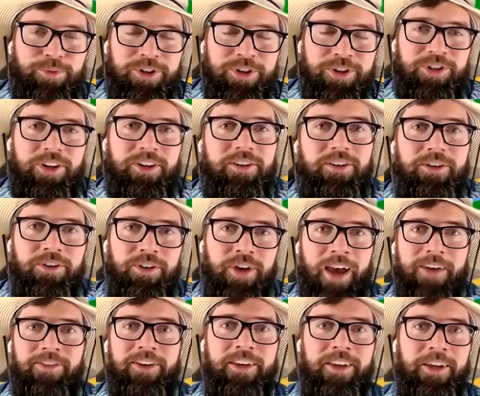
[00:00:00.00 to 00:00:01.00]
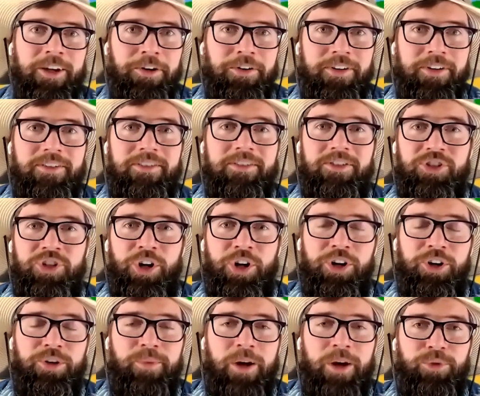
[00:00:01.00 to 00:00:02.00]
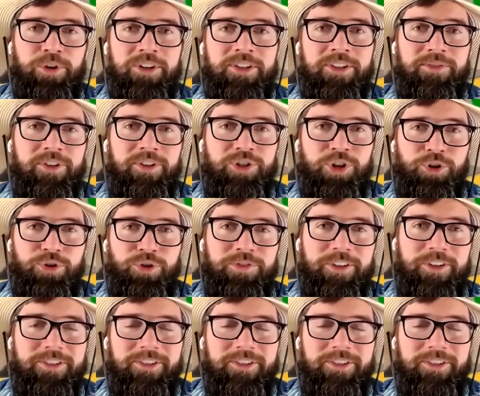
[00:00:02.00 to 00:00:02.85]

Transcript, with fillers: appreciate you having here and sharing your memories of the show with